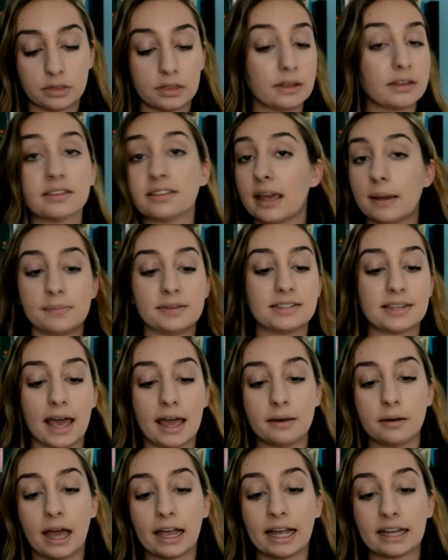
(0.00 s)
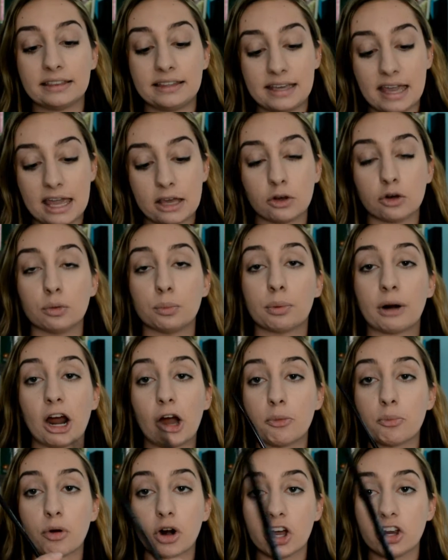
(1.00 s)
the same set, I got the Angle
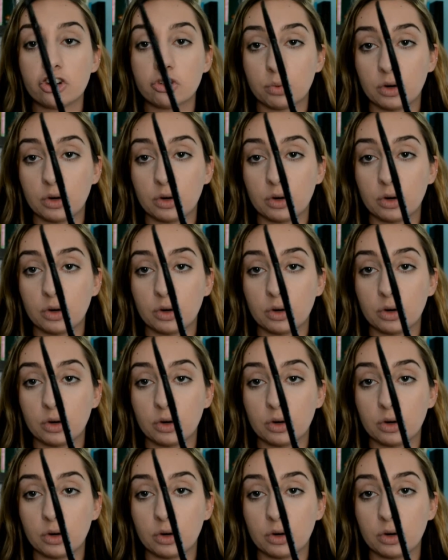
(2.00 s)
Brow Brush,